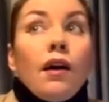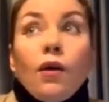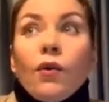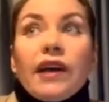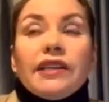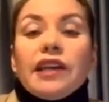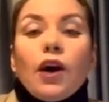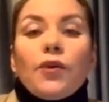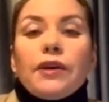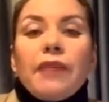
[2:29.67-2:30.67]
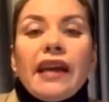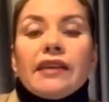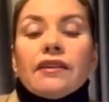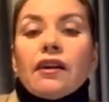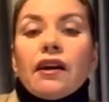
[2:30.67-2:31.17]
Well, you know, we
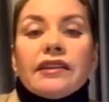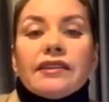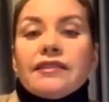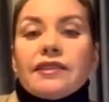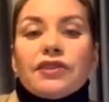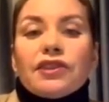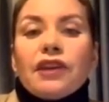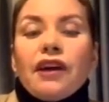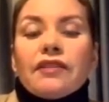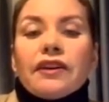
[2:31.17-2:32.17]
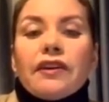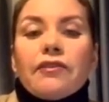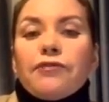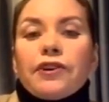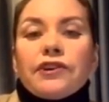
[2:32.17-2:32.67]
made our decision on the
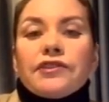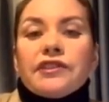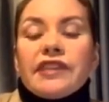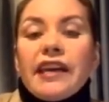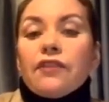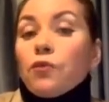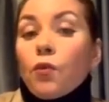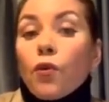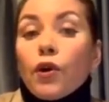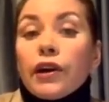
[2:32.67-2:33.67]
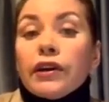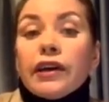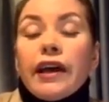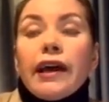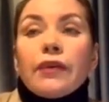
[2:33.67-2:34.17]
first day of war,
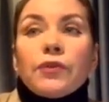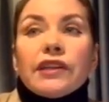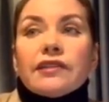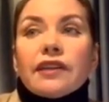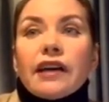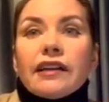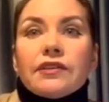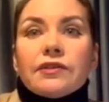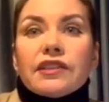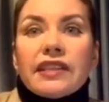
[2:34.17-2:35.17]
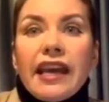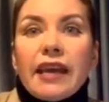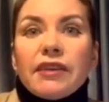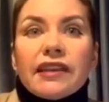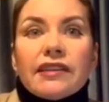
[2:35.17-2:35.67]
and we decided to
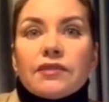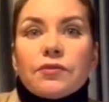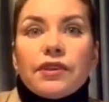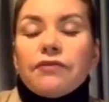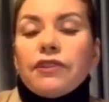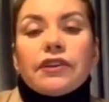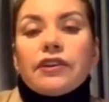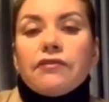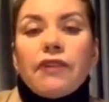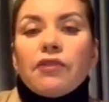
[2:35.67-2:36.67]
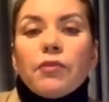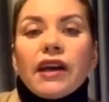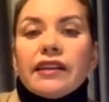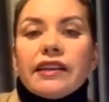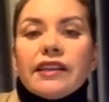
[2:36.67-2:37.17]
stay because we figure if
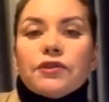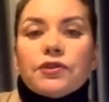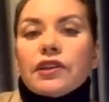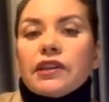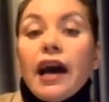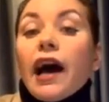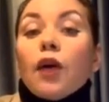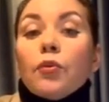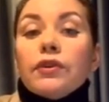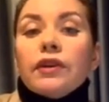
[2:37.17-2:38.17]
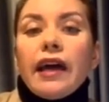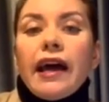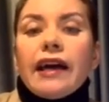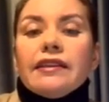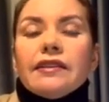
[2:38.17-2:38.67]
everybody leaves, who's going to help?
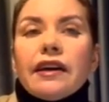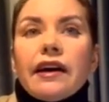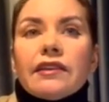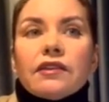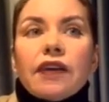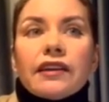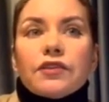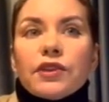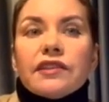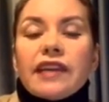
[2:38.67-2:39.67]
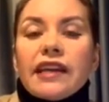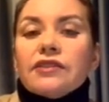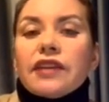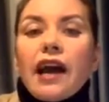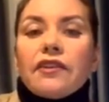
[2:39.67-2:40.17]
And as long as we stay
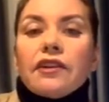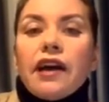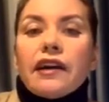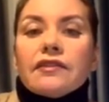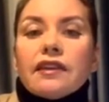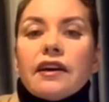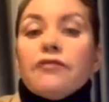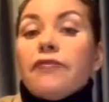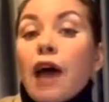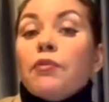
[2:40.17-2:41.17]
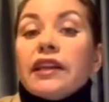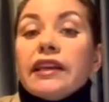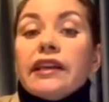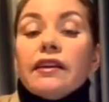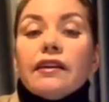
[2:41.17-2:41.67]
together as a
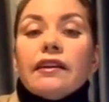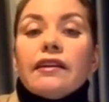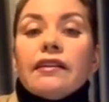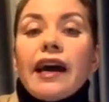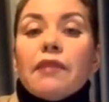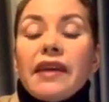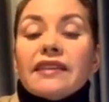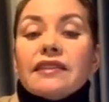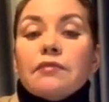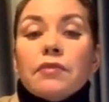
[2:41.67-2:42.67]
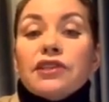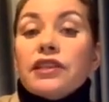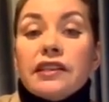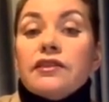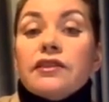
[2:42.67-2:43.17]
family, that makes it much
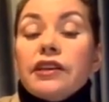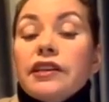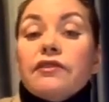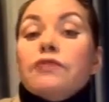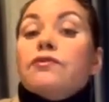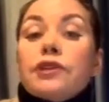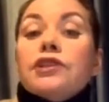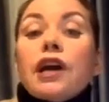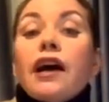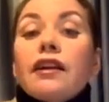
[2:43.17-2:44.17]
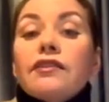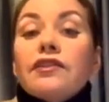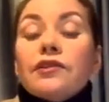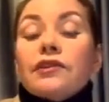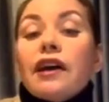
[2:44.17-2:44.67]
easier even for a child.
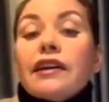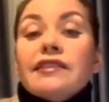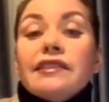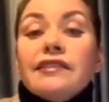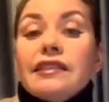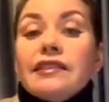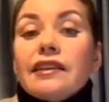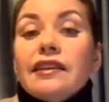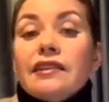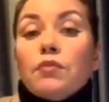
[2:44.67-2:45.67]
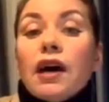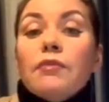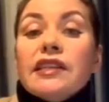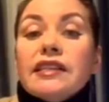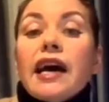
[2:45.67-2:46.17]
So as long as he sees that his
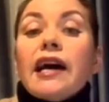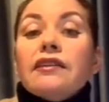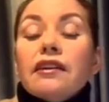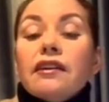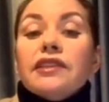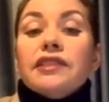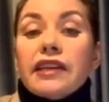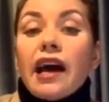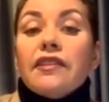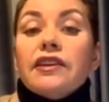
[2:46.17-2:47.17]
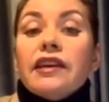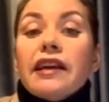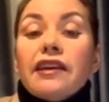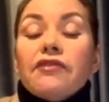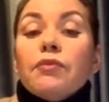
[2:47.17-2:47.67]
mom and dad are together
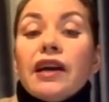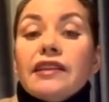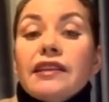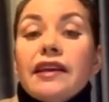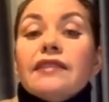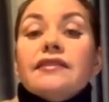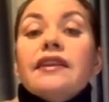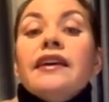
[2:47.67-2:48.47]
and everybody is